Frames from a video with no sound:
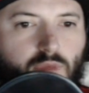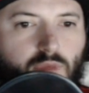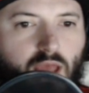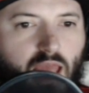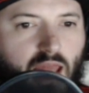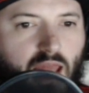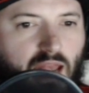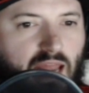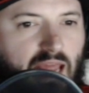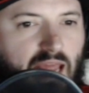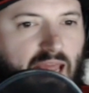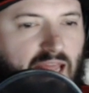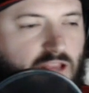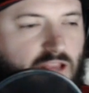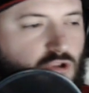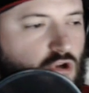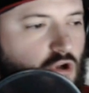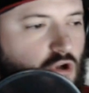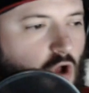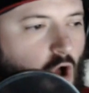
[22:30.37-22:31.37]
And it
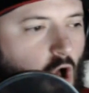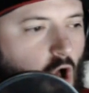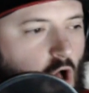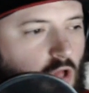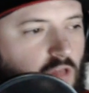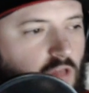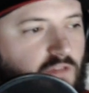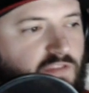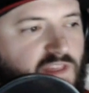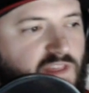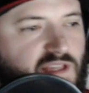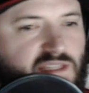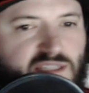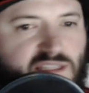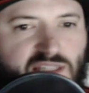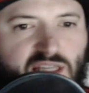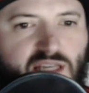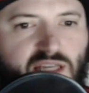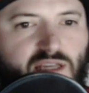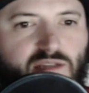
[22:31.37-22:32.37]
took all of these
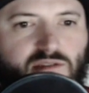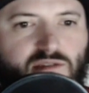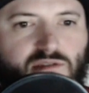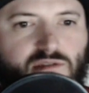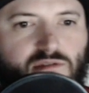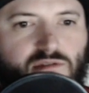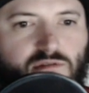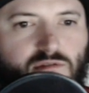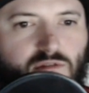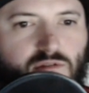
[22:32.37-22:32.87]
things.